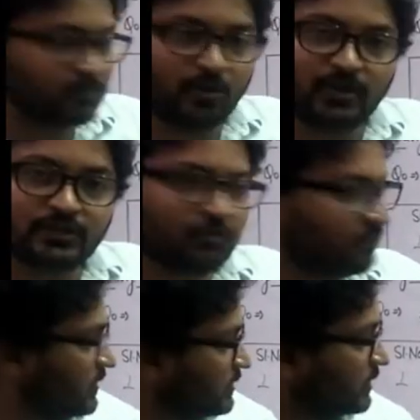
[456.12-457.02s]
smallest
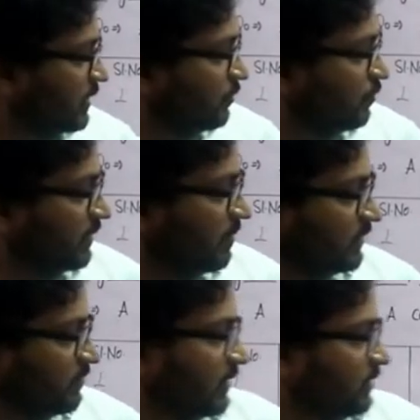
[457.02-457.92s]
of this 20 by
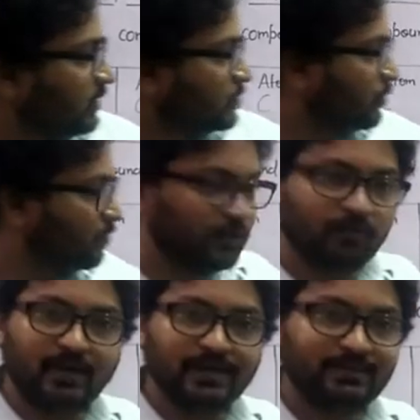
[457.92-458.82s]
3. So you
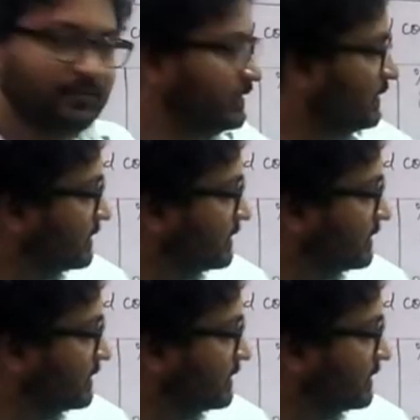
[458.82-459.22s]
got 1 and 3.